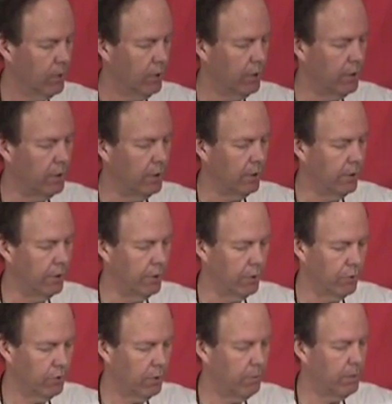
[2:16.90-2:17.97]

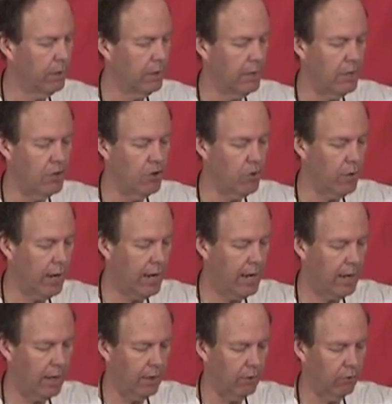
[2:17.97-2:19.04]
Nostepinne in your
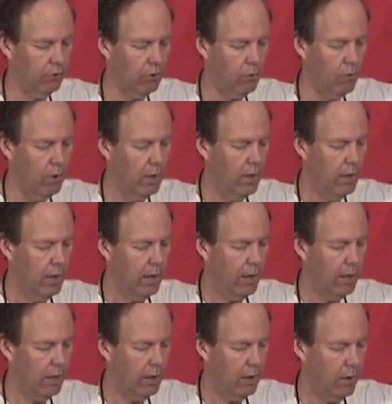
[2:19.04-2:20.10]
hand. So
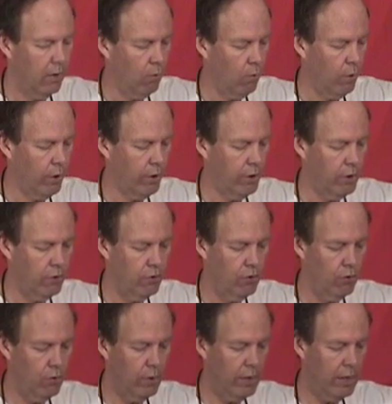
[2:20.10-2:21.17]
where you
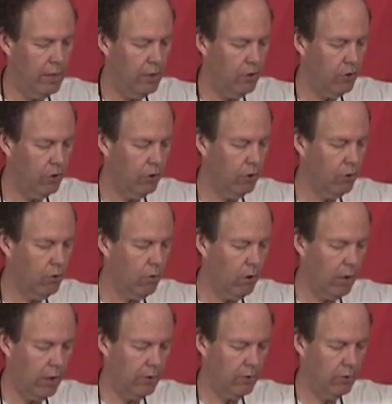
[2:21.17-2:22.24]
do each
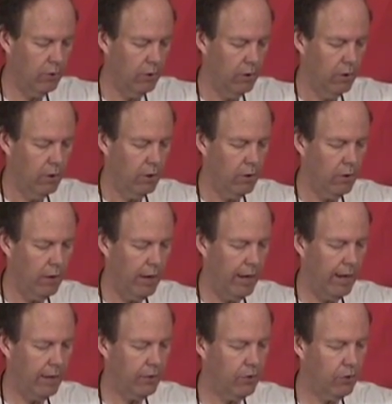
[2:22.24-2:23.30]
cross, you're
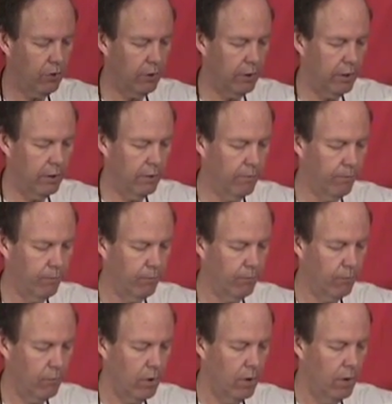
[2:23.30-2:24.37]
actually
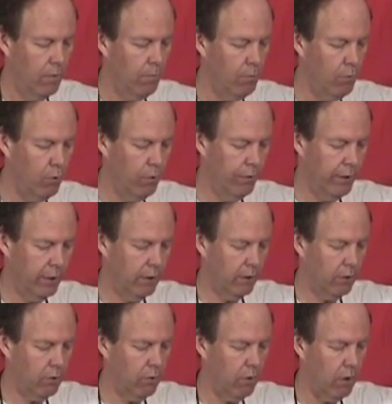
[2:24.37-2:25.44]
moving the
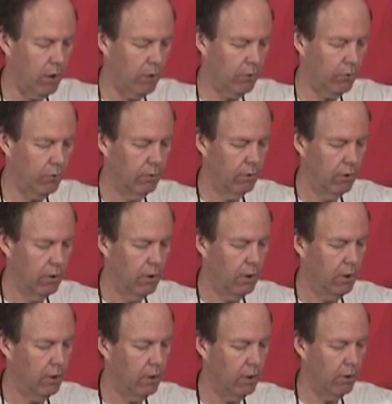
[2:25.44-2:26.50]
cross
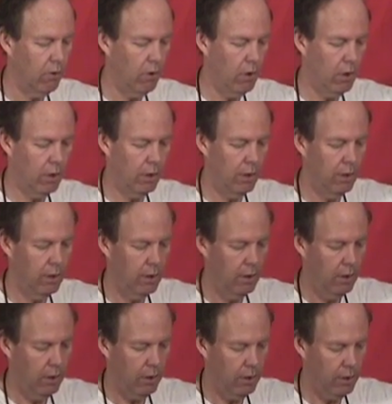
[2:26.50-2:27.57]
along
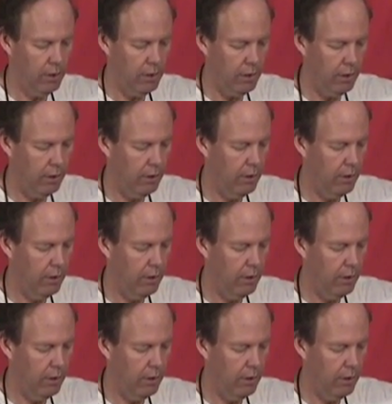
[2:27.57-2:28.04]
the